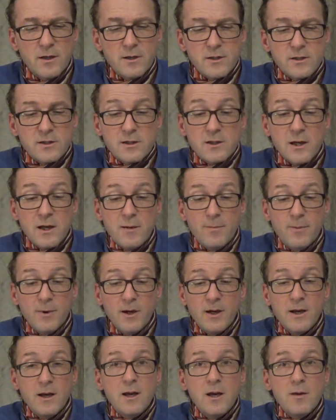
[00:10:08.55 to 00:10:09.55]

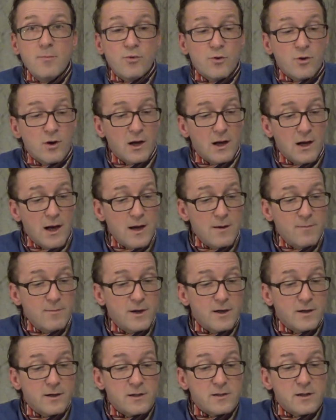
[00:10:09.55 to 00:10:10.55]
Sleepily he proclaimed
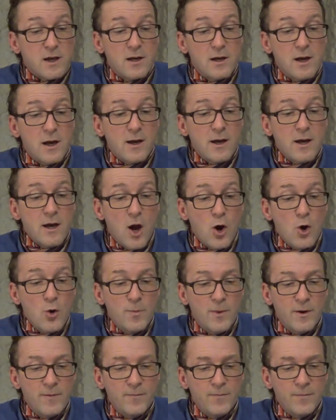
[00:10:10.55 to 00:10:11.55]
it as a lucky
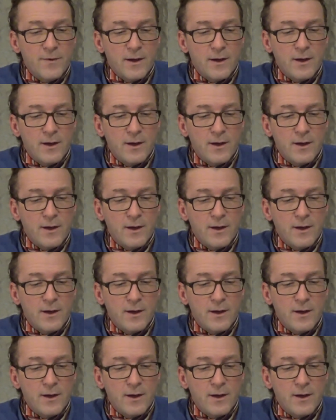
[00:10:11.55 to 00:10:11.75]
omen